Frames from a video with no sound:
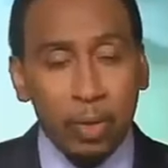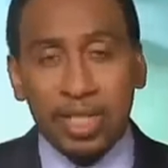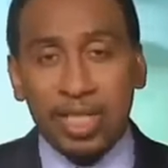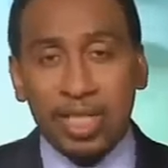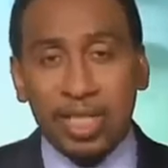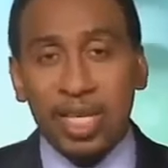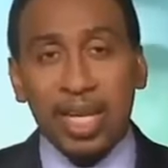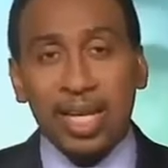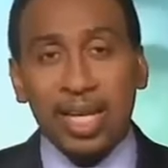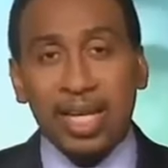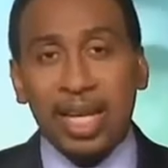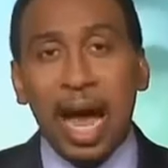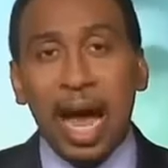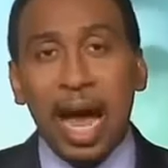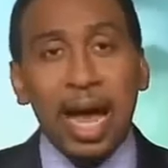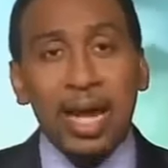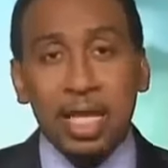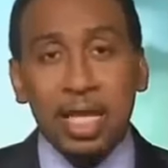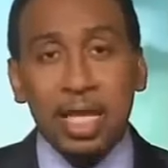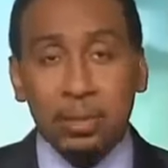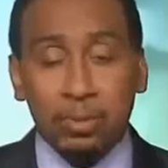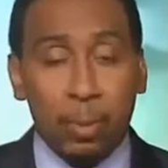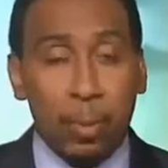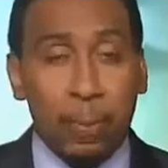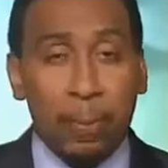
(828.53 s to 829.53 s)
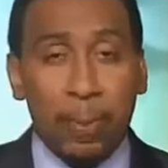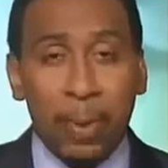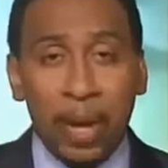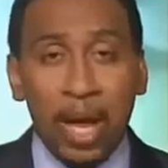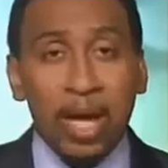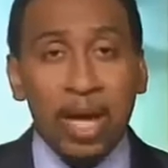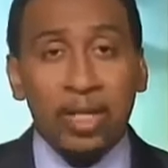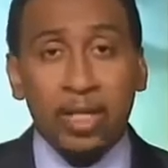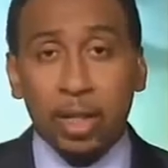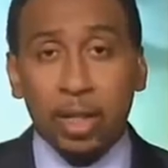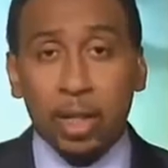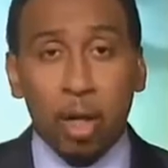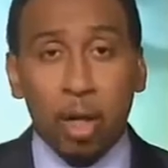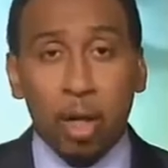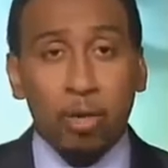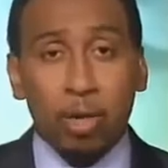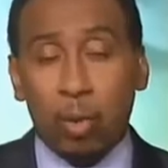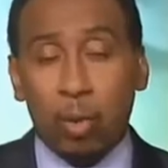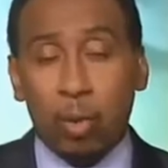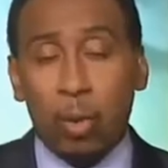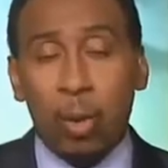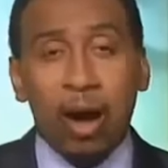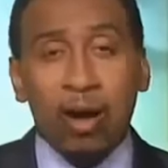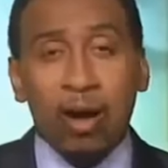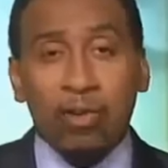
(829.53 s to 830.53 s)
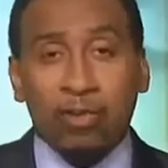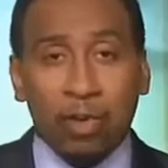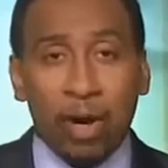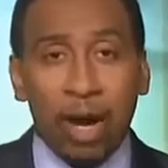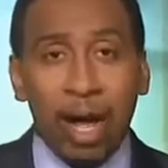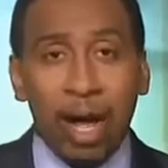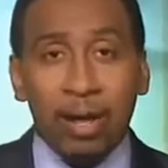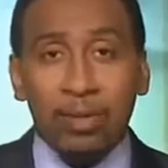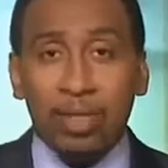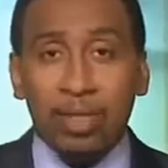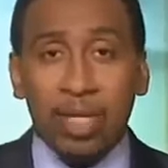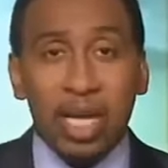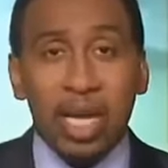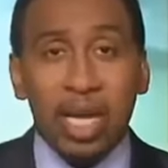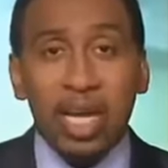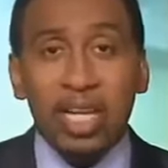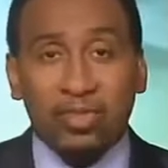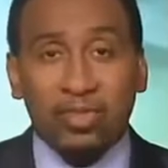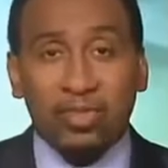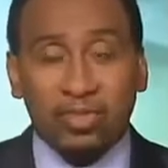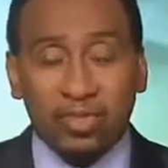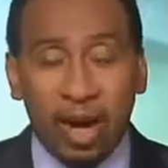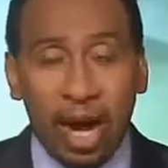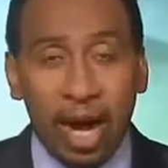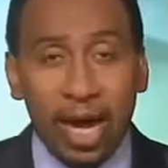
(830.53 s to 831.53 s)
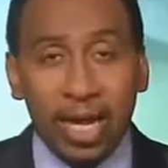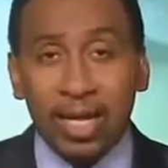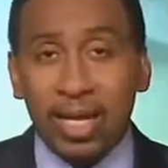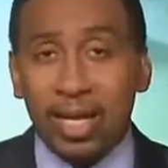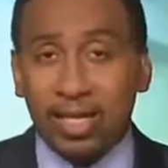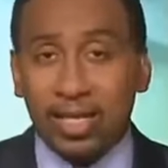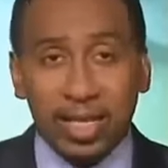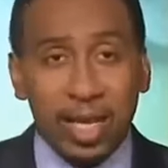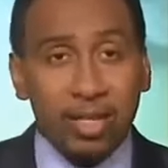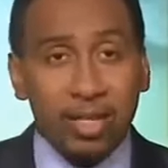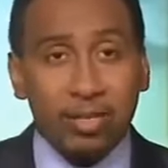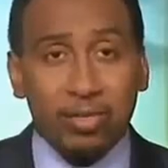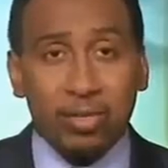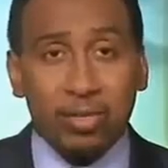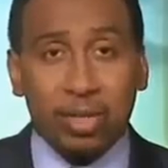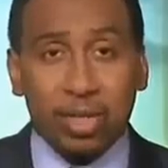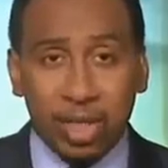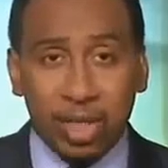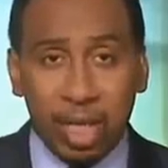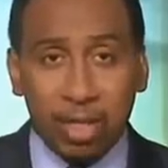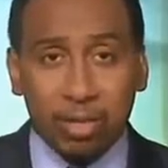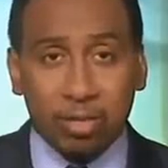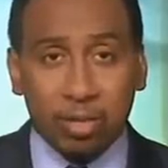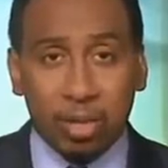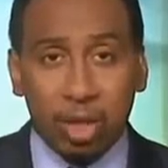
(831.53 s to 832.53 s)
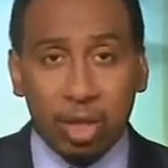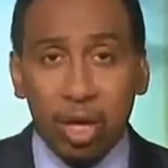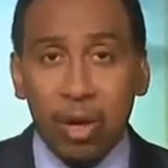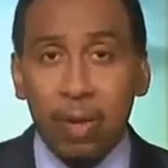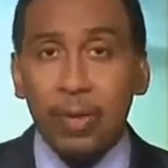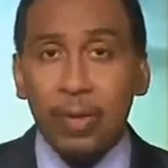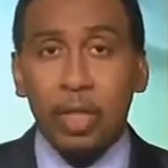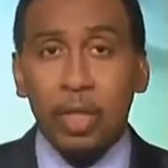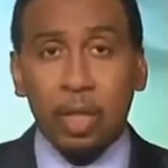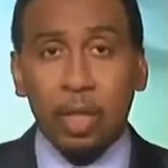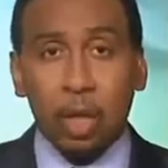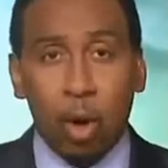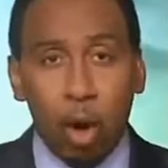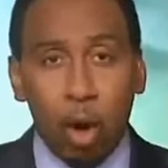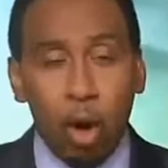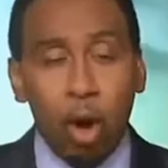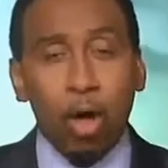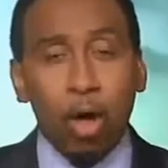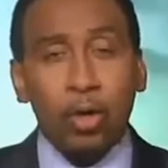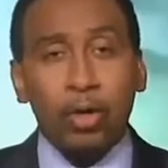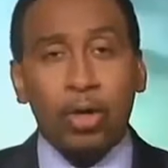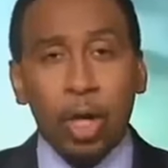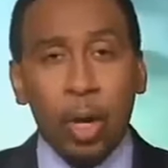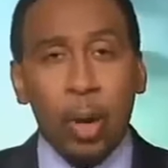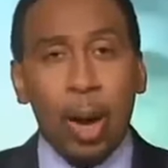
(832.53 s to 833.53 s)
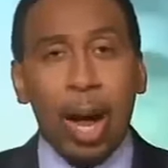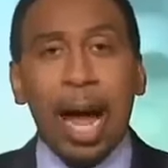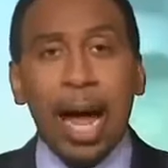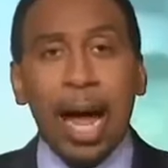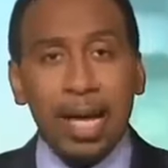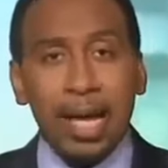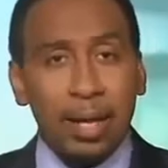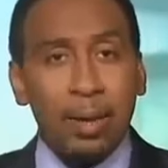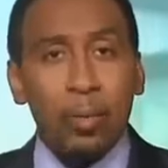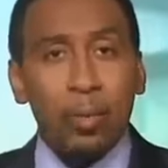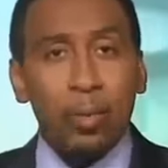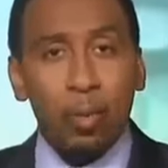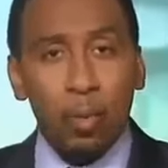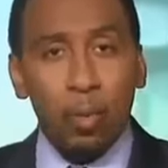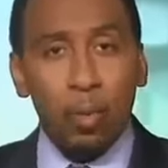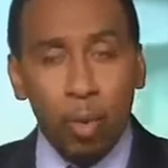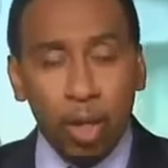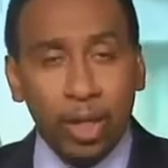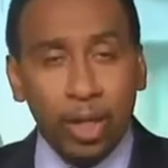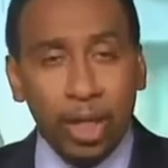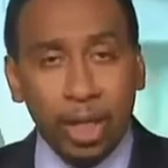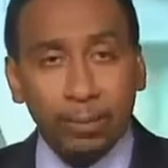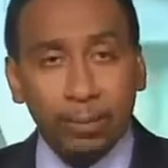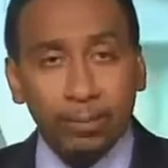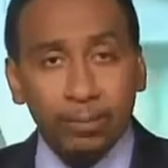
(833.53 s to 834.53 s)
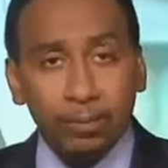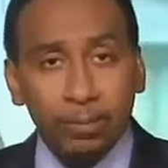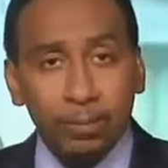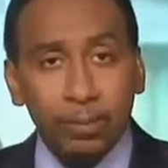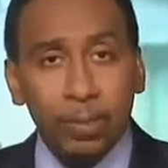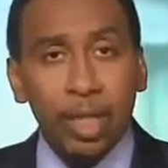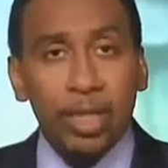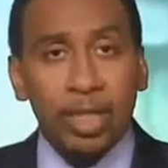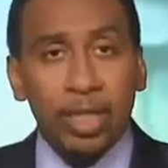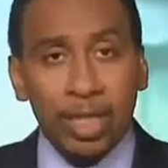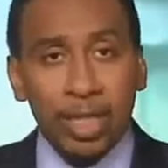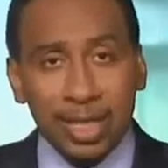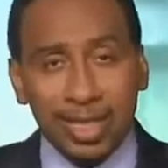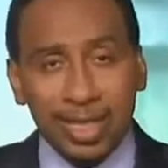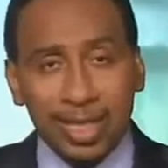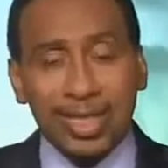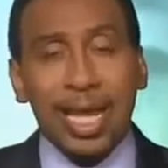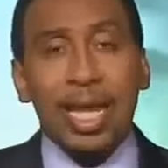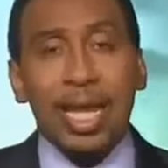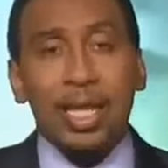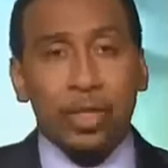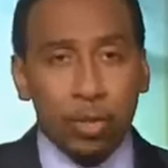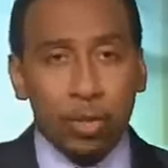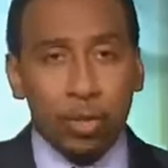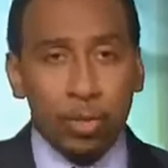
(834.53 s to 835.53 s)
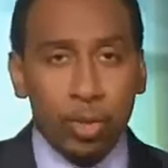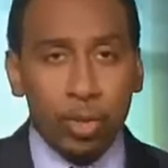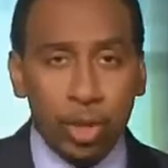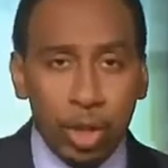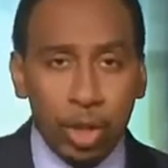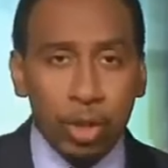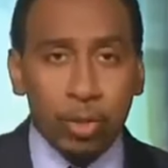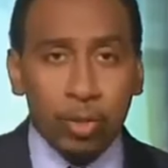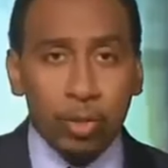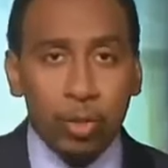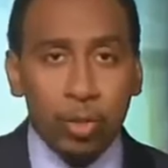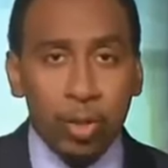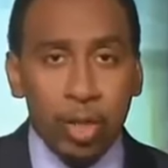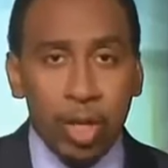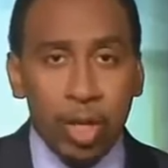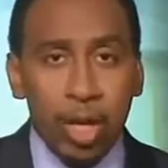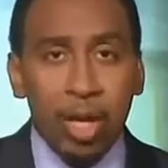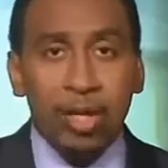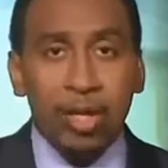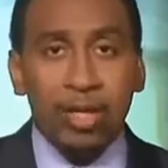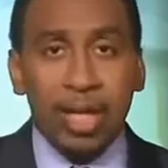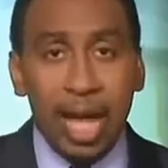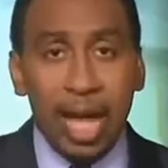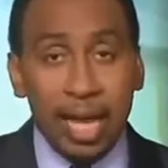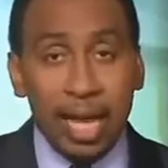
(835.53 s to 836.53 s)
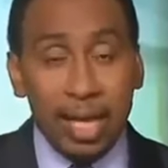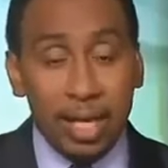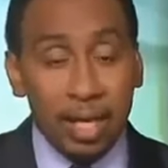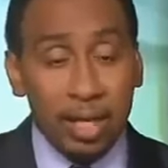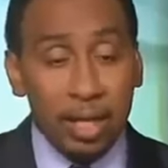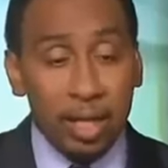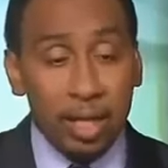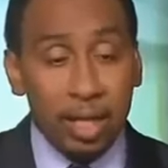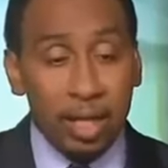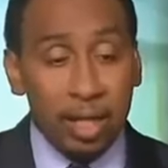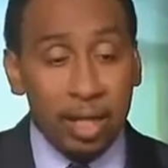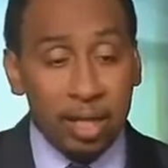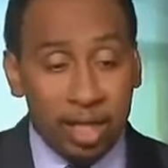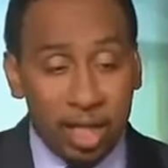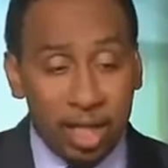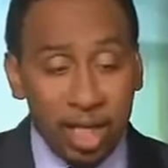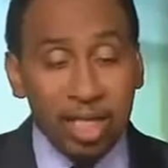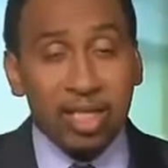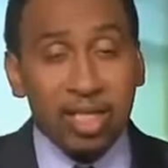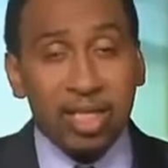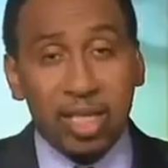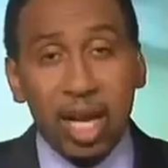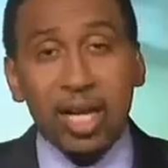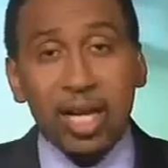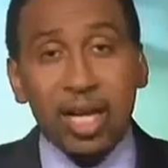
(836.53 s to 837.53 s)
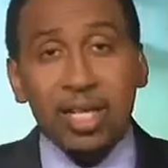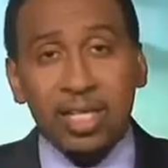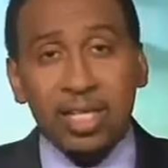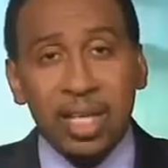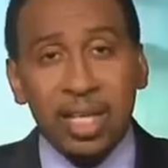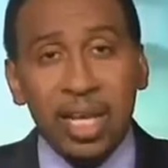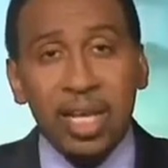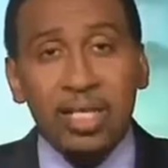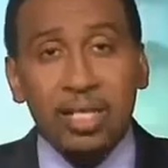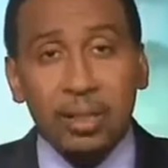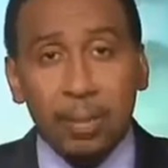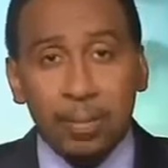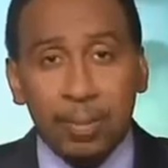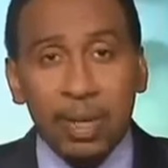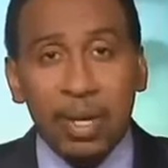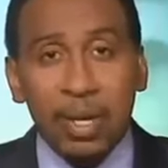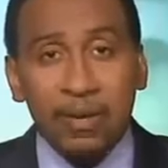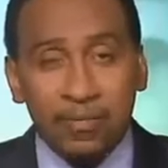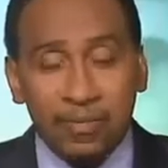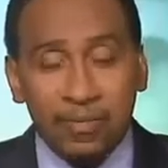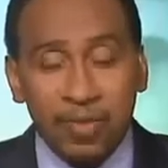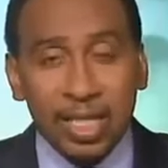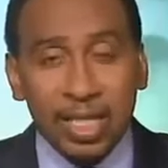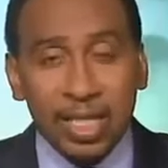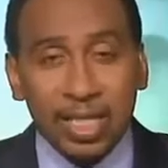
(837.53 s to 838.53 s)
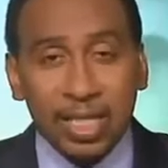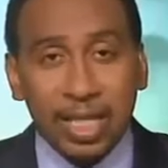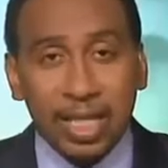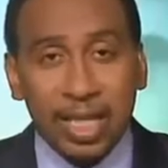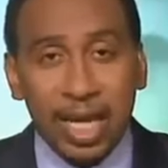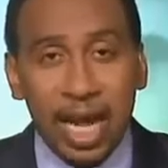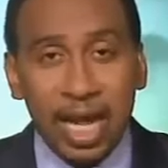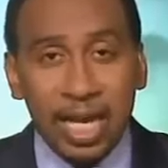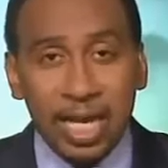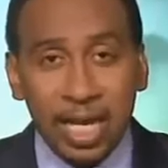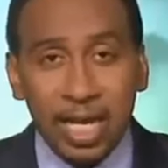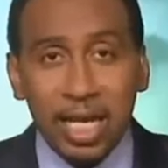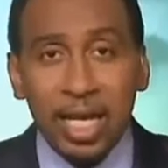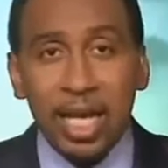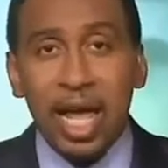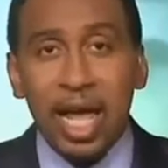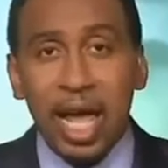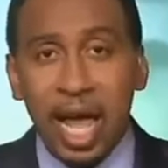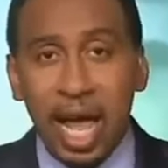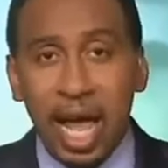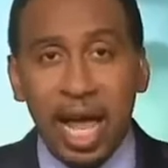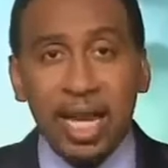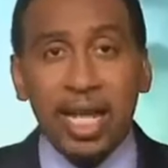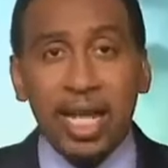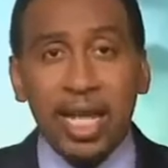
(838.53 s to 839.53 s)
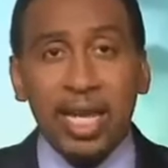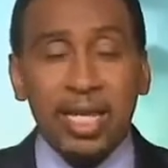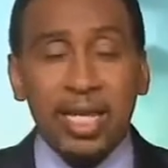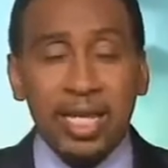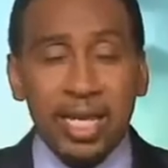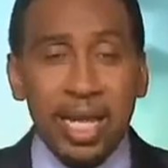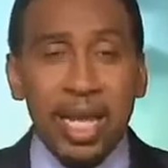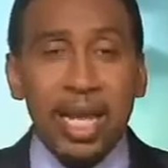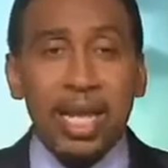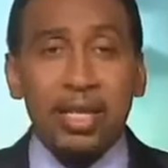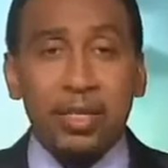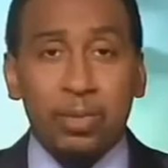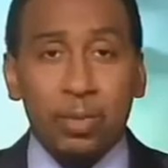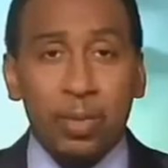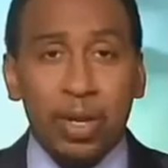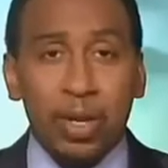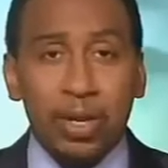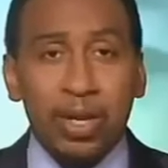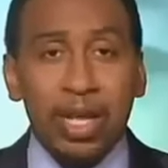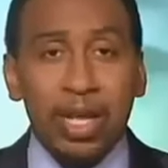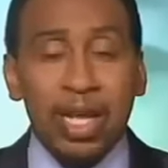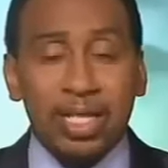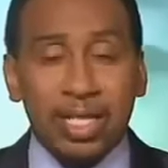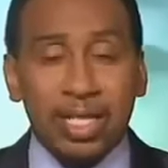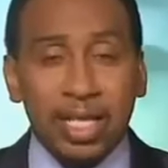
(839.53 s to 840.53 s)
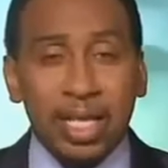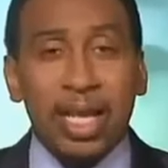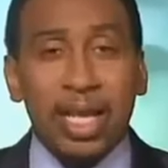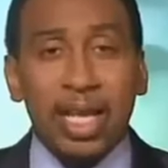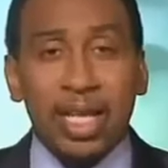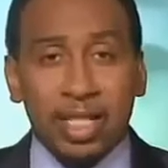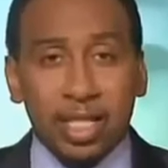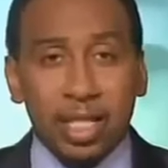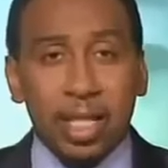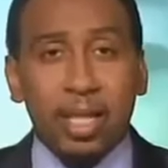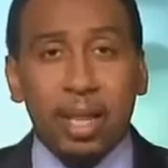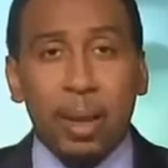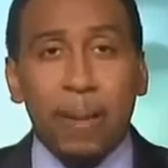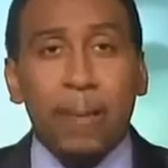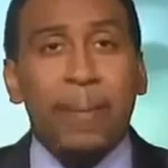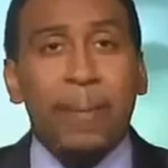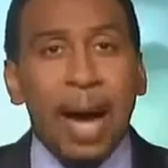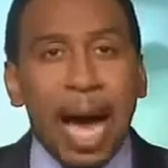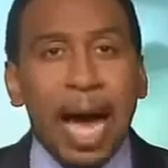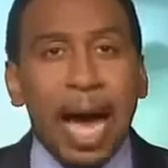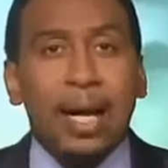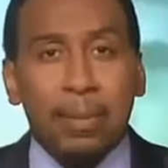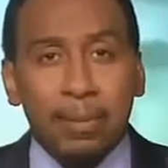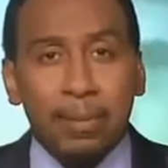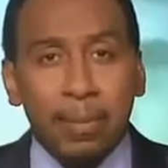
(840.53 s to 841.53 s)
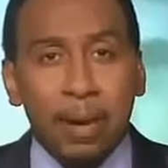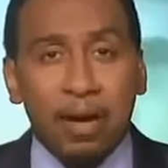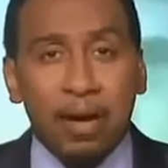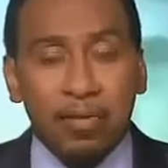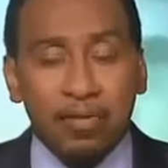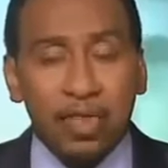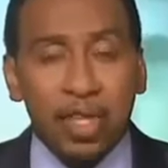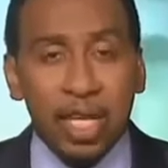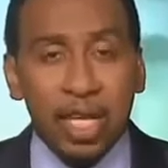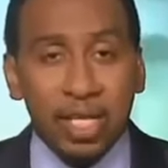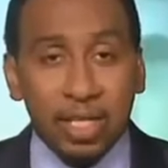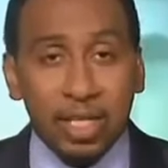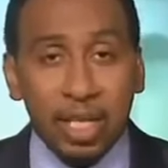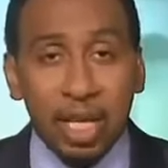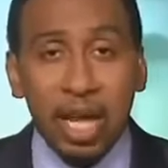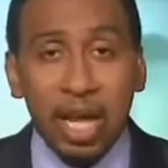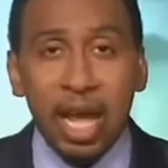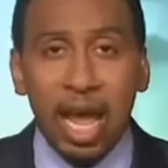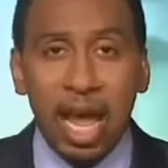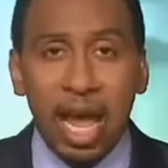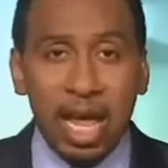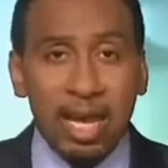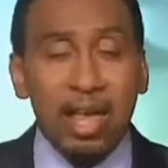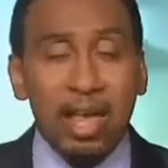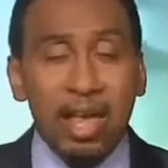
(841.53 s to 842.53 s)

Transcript: We see a guy that's prepared to go 12 rounds each fight, etc., etc. So although I am willing to say to you that this does need to be investigated and it needs we need to get to the bottom of this